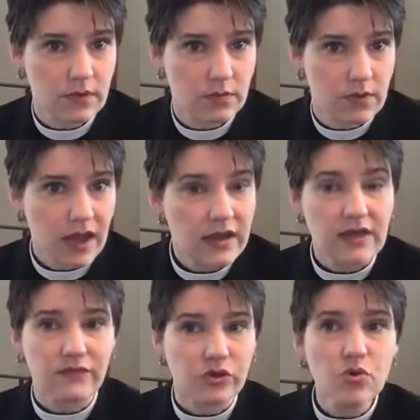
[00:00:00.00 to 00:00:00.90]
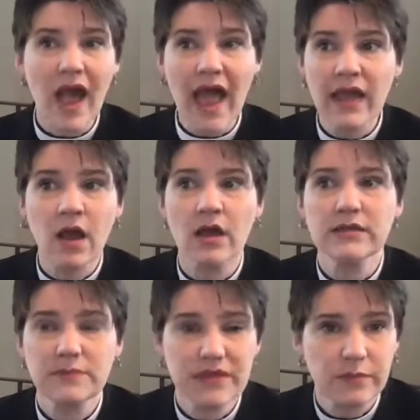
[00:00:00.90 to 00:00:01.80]
Right? If you hang on
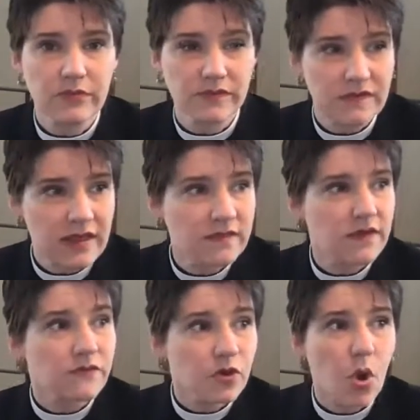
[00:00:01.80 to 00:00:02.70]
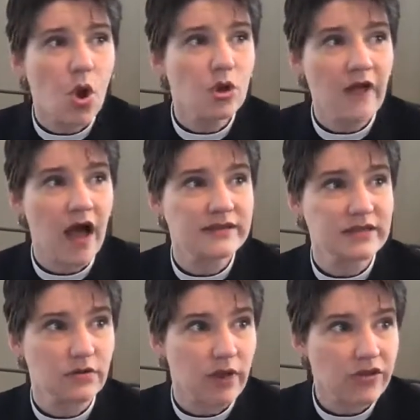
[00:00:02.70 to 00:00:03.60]
to people's sins, if you hold on to
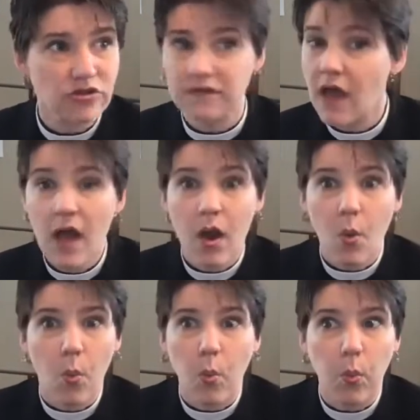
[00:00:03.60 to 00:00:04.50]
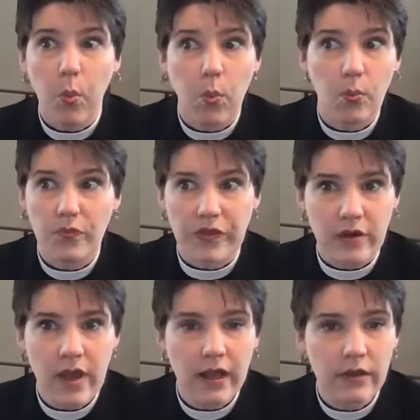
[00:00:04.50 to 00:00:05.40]
grudges, they're
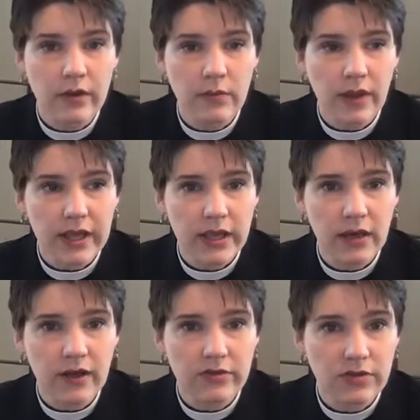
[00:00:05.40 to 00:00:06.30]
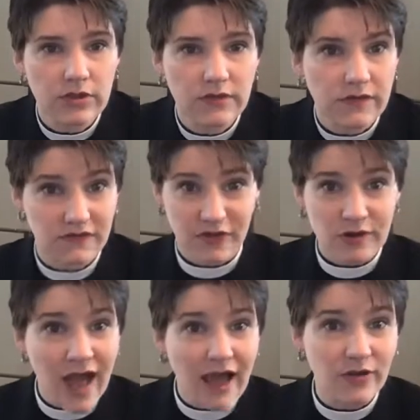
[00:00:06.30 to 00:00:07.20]
not going to recognize Jesus. They're
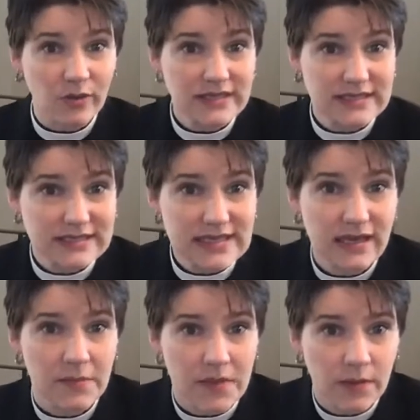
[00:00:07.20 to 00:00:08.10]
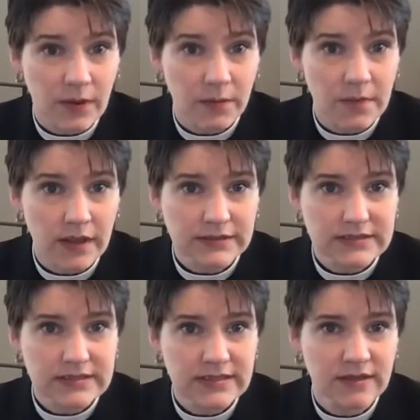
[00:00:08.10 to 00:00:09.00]
not going to see him in their midst.